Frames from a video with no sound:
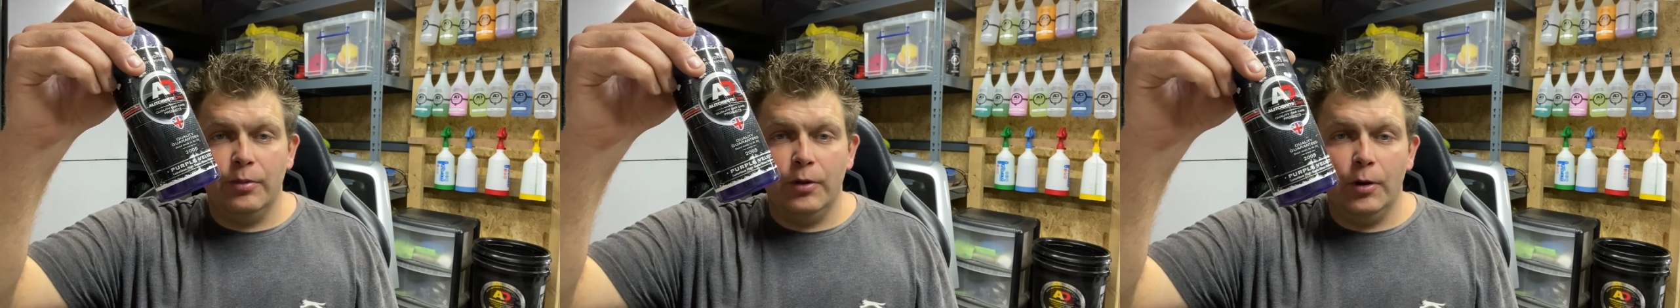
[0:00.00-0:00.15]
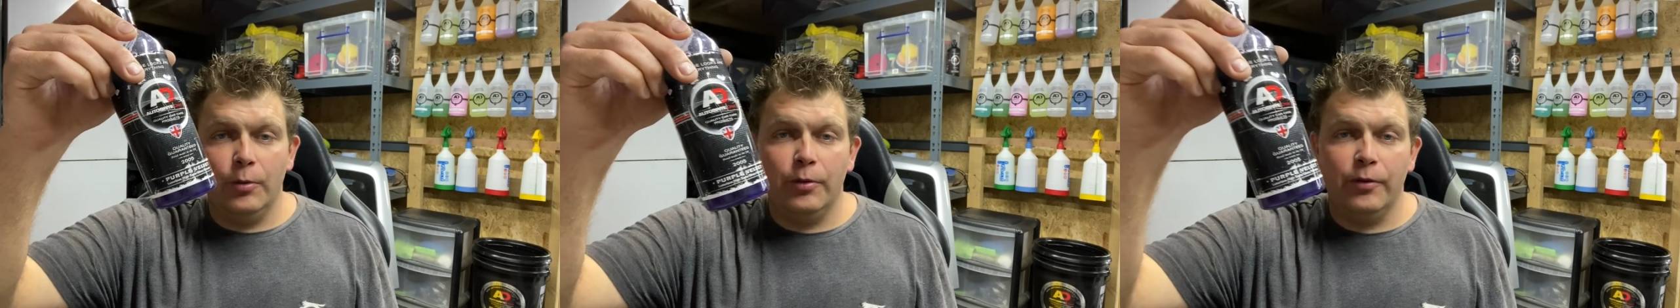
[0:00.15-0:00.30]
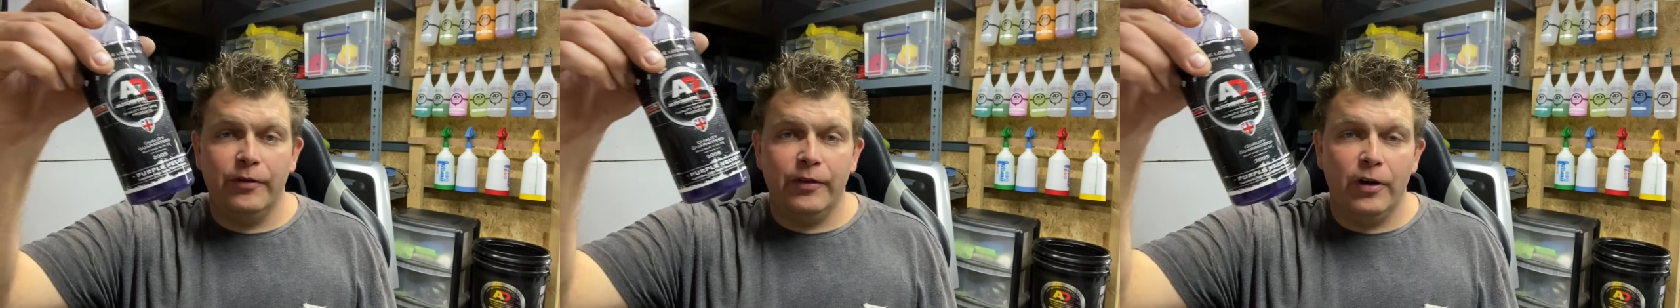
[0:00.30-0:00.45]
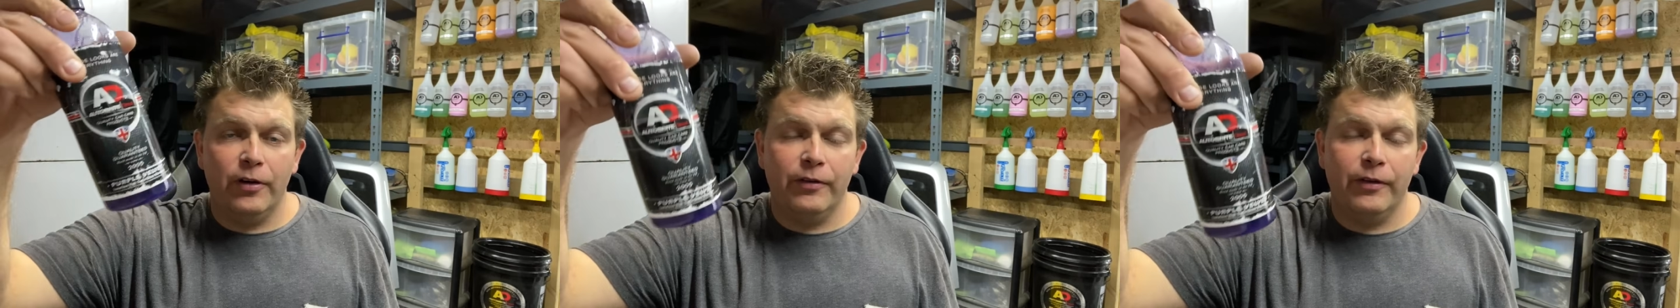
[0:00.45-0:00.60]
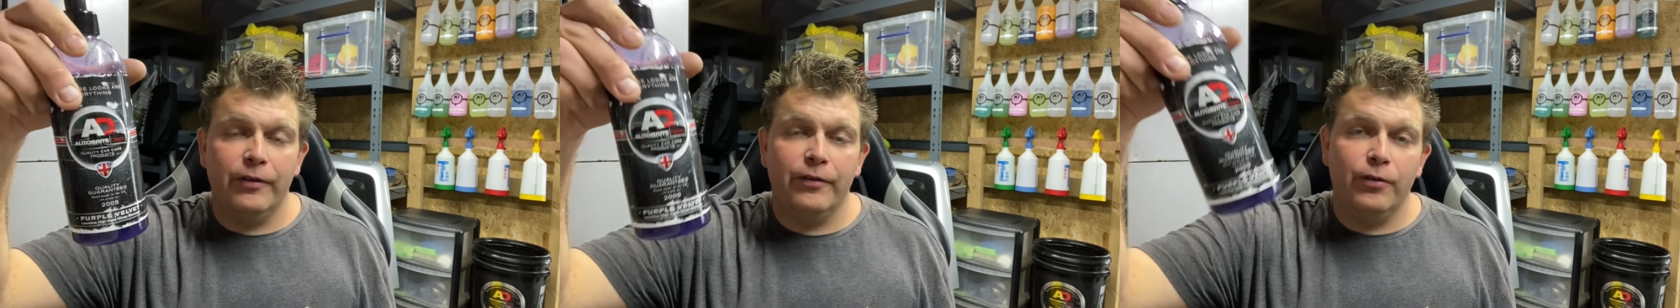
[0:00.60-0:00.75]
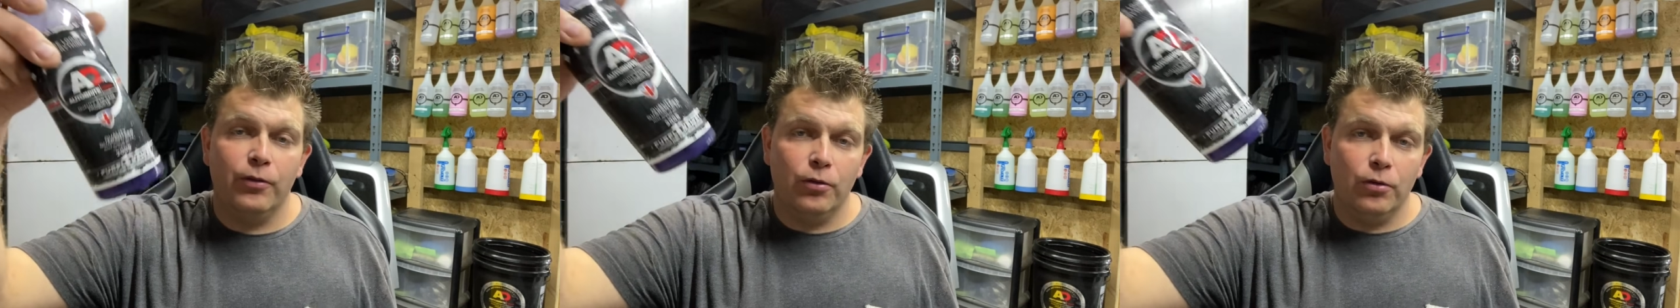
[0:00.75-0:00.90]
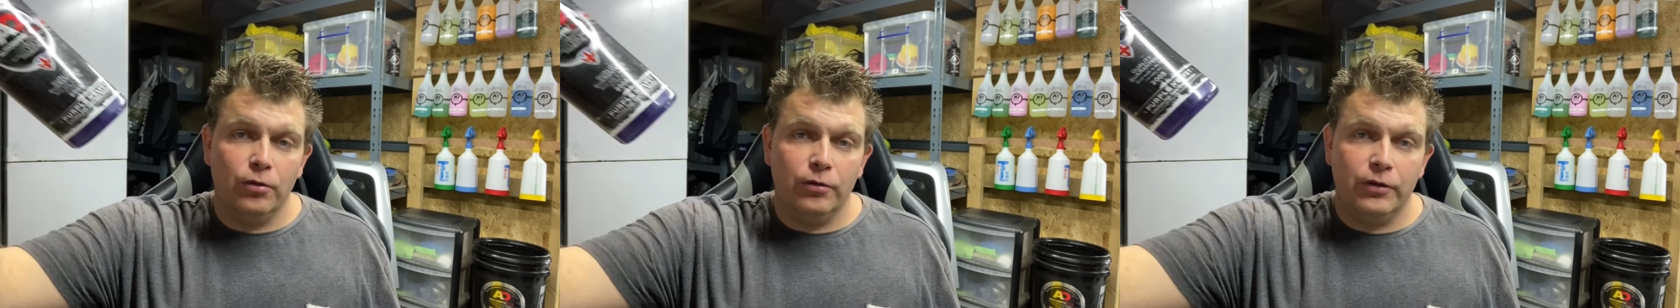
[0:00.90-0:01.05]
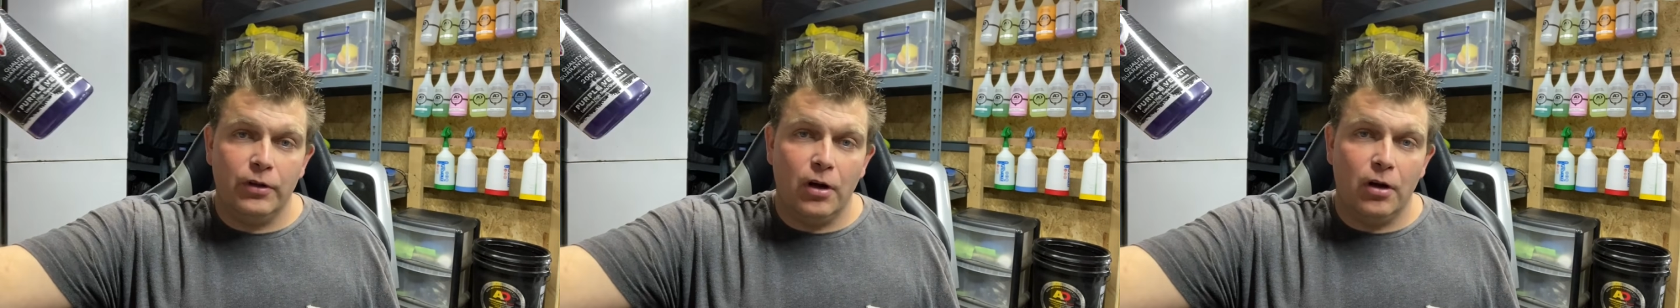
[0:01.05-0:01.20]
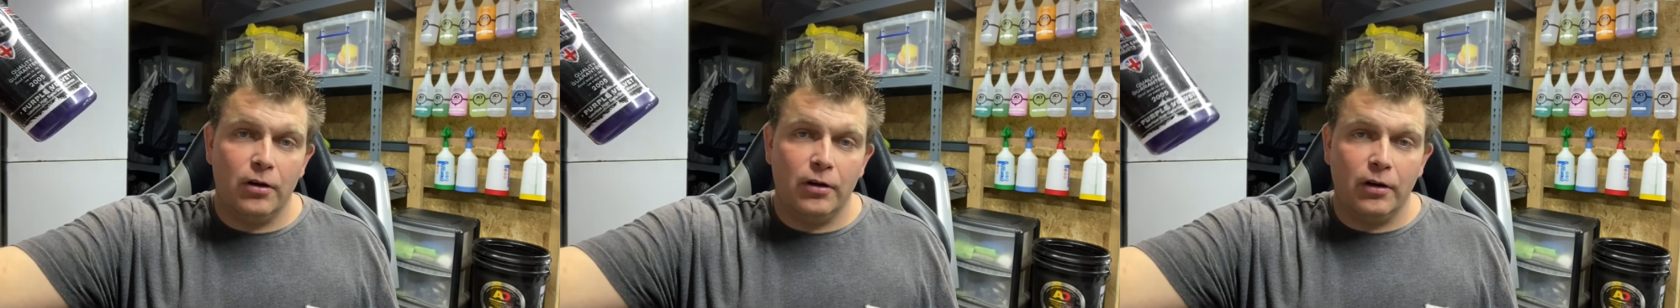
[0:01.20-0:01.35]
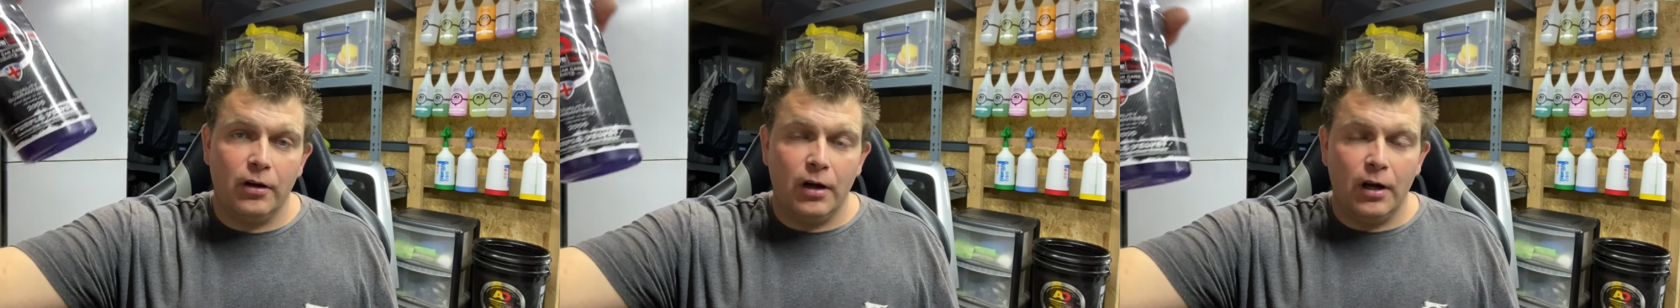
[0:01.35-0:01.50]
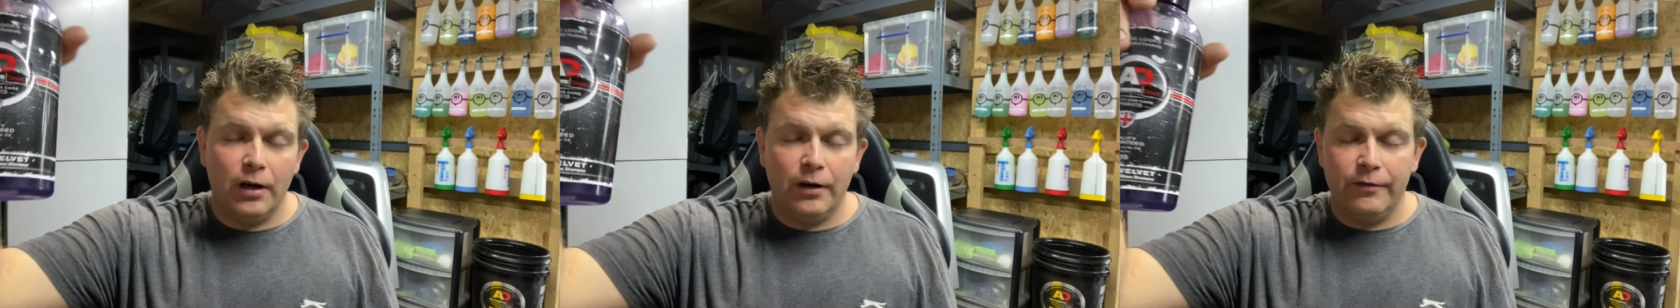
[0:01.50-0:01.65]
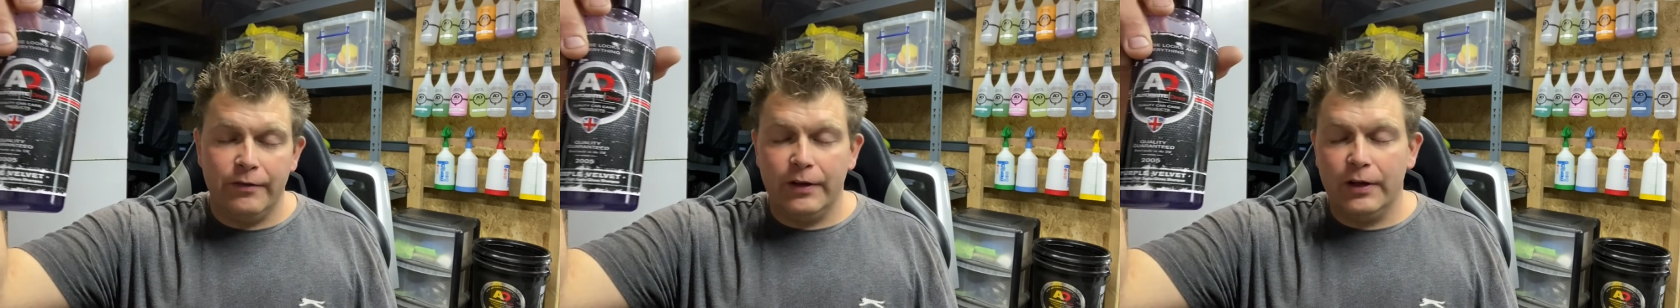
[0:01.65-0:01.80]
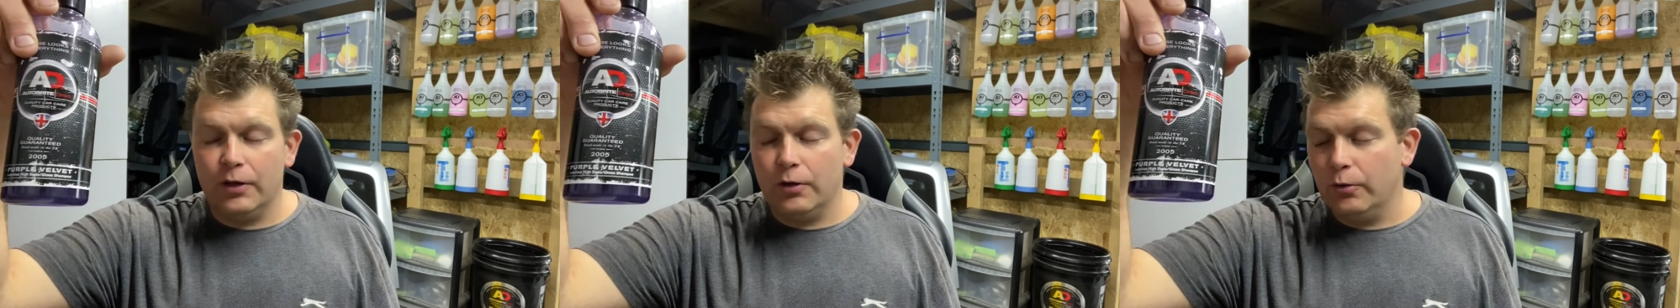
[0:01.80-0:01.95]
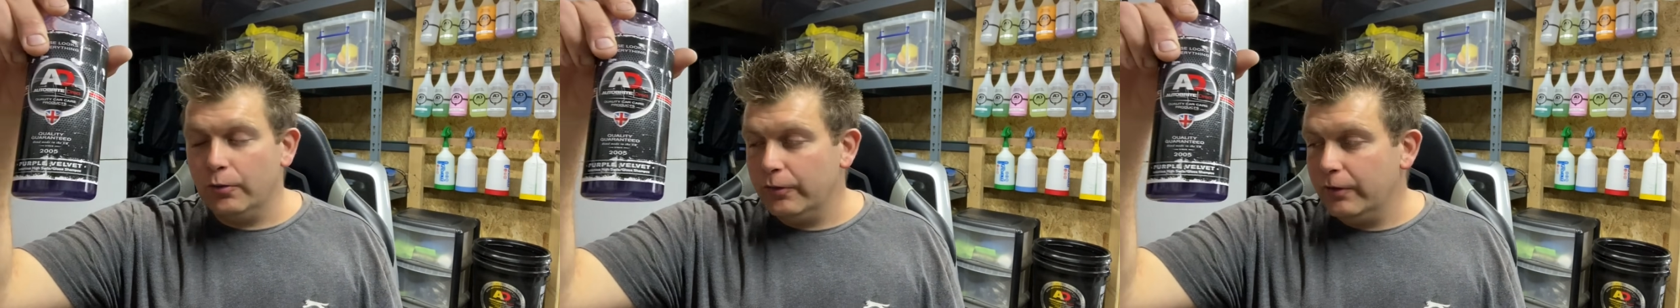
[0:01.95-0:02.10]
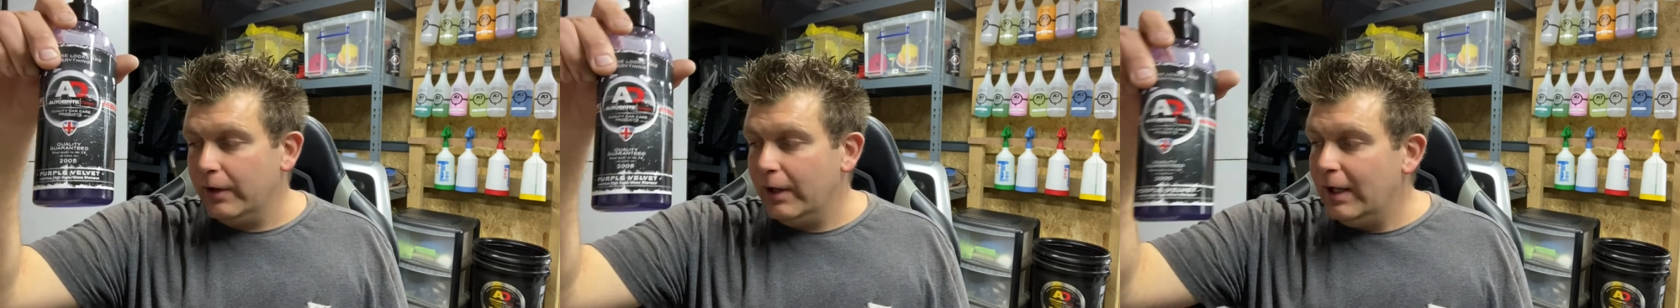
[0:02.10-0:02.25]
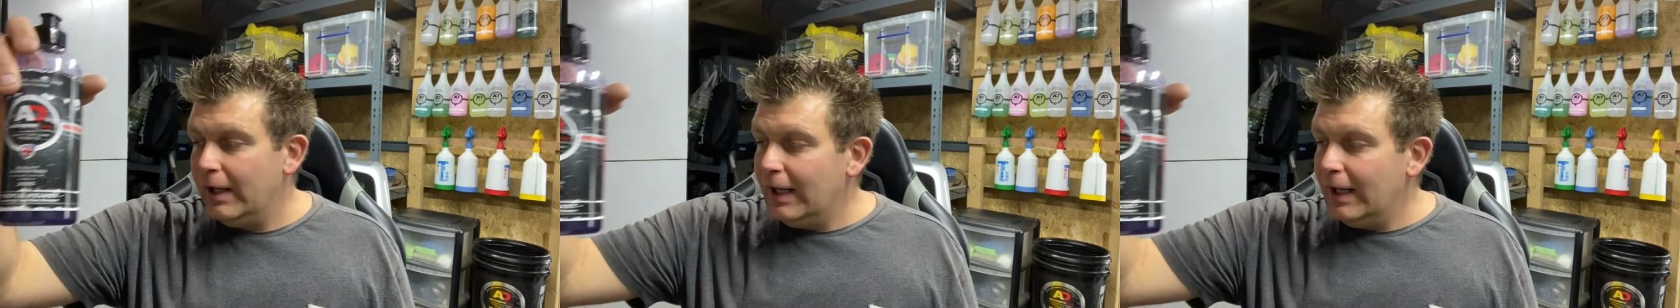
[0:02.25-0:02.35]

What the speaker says: Purple Velvet for dark colored vehicles.